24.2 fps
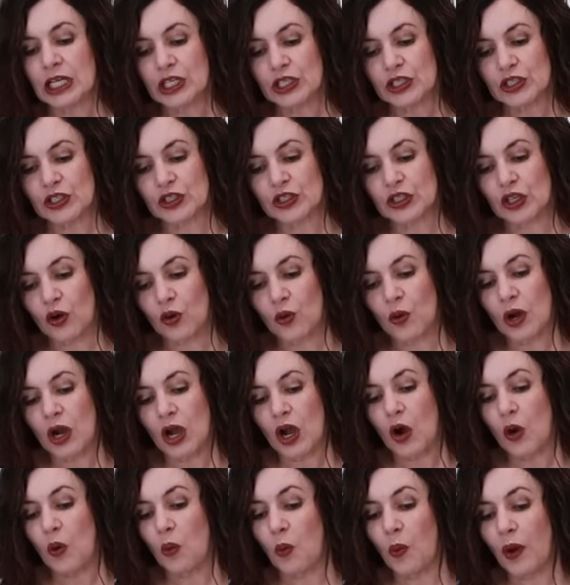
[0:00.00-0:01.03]
So
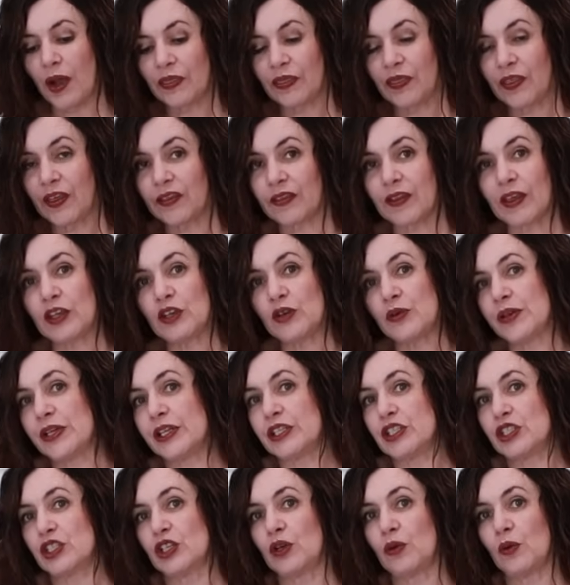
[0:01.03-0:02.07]
one thing that you
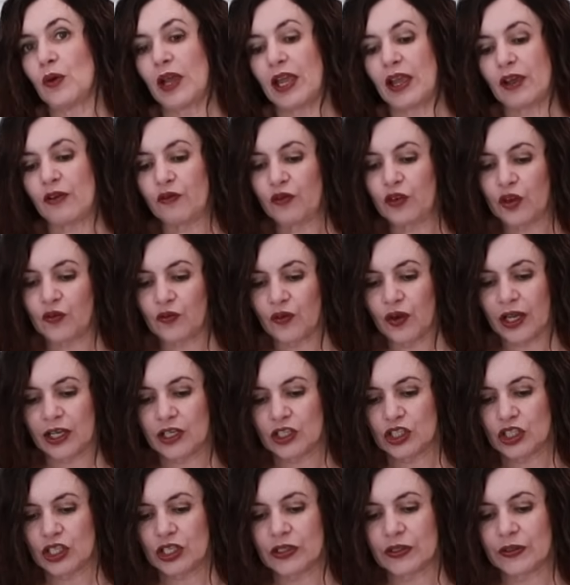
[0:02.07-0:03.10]
can do if you find
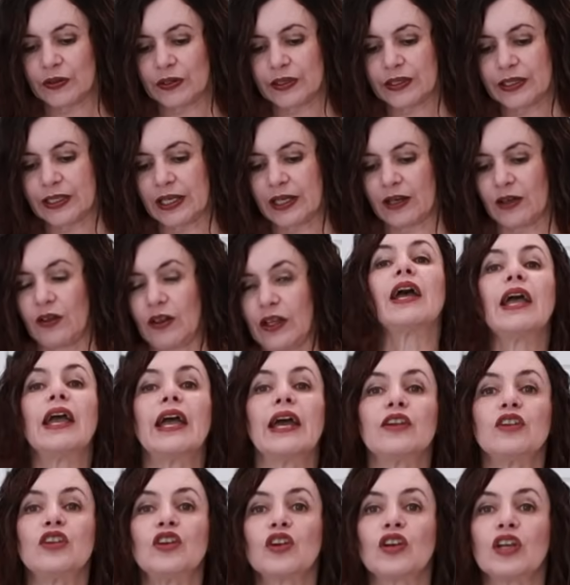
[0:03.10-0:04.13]
cheese on sale
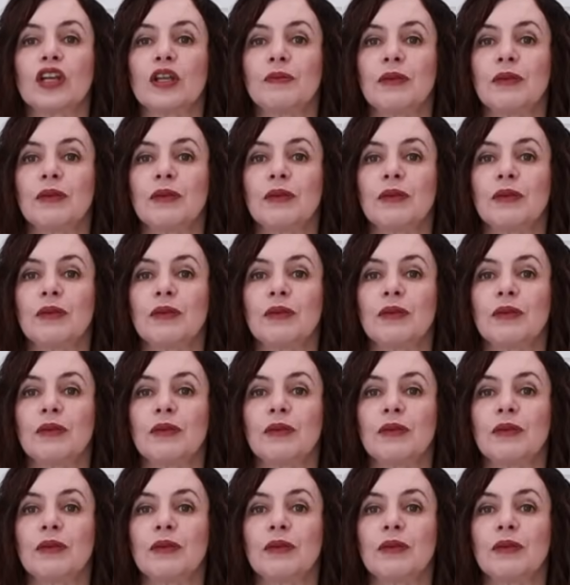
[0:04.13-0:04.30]
and you're going to